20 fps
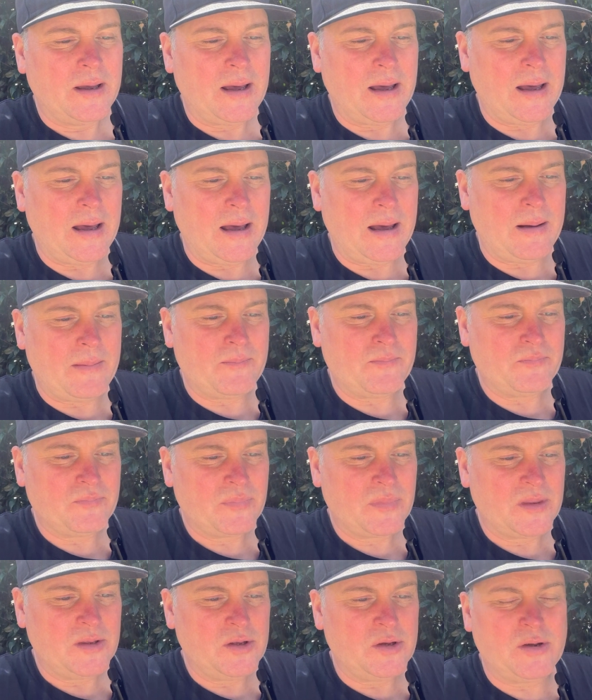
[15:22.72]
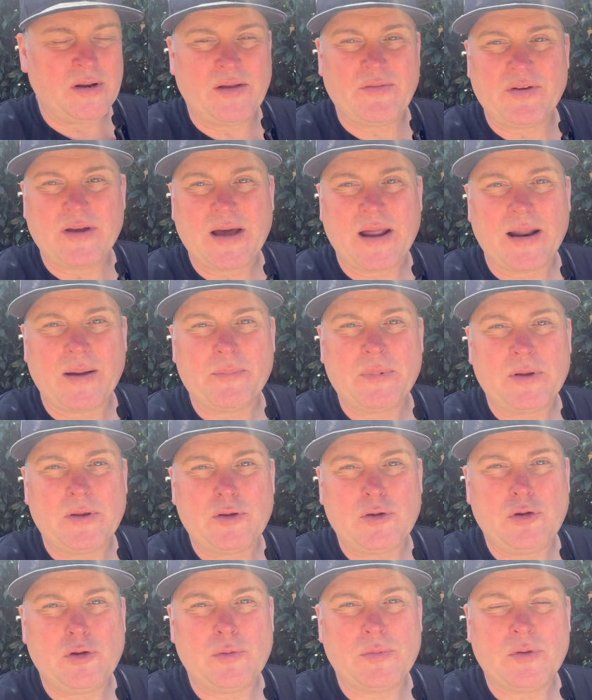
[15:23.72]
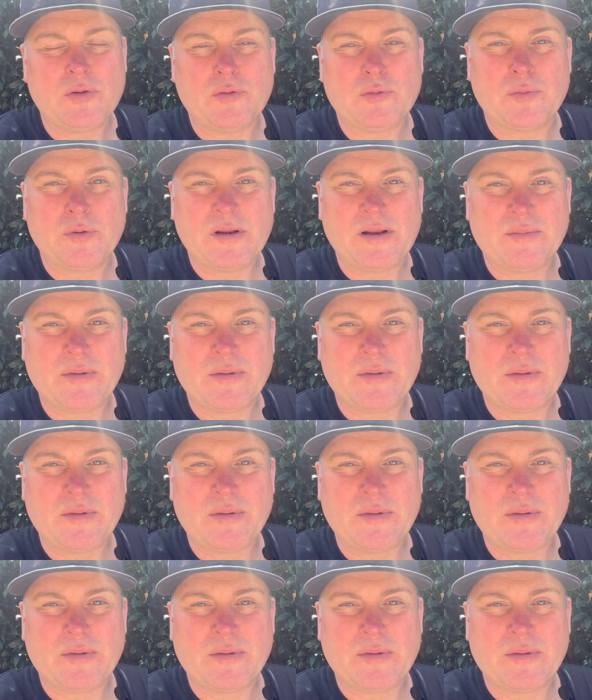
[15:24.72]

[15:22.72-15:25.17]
You could even cut up in cubes and do it in